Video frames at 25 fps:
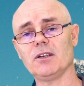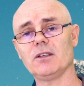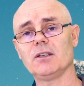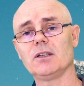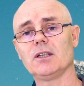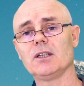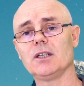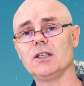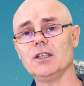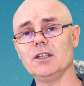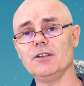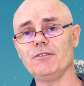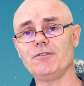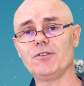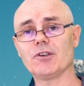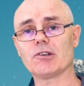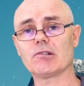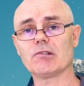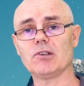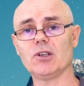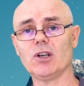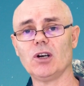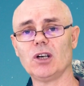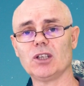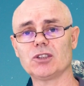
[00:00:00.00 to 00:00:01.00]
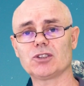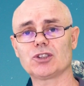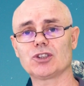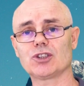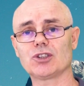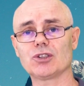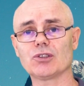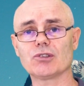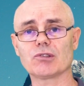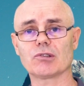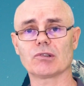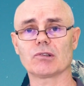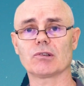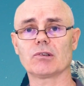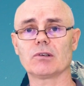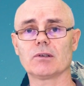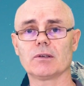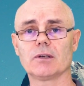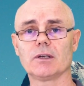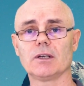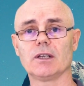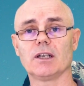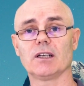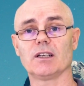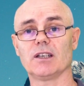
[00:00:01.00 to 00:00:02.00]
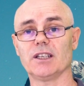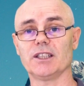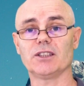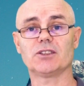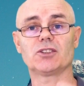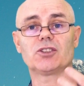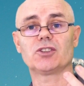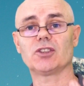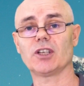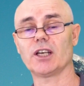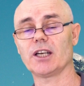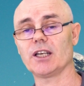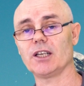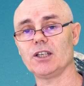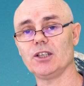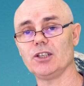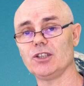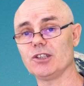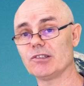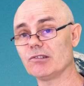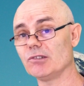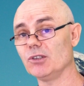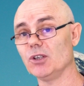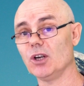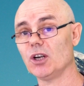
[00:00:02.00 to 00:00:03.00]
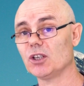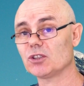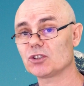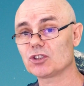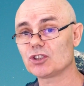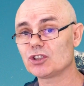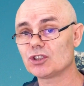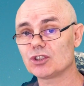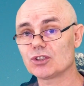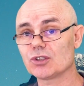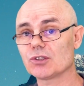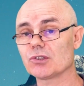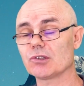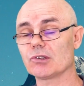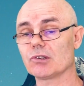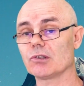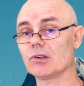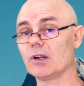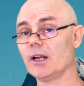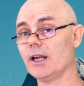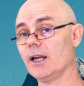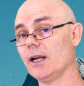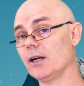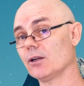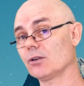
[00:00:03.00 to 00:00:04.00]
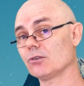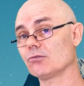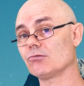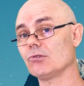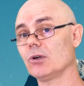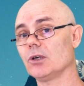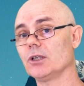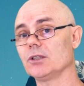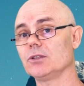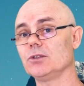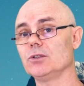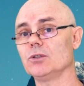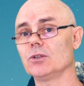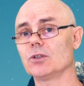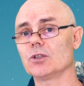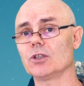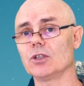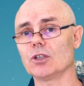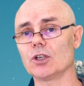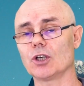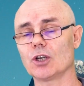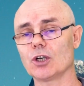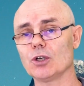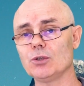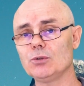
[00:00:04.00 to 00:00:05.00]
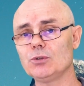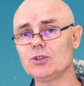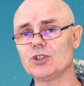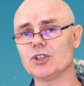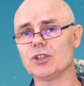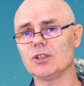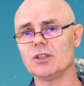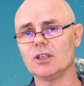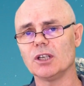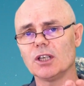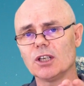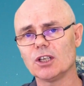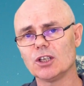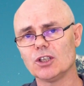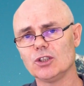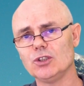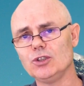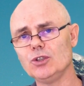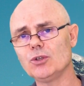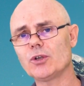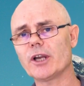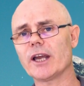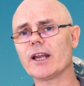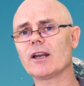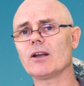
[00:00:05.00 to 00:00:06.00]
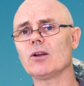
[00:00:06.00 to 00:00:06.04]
And then if you're not sure, let's say you're not sure how to write your conclusion,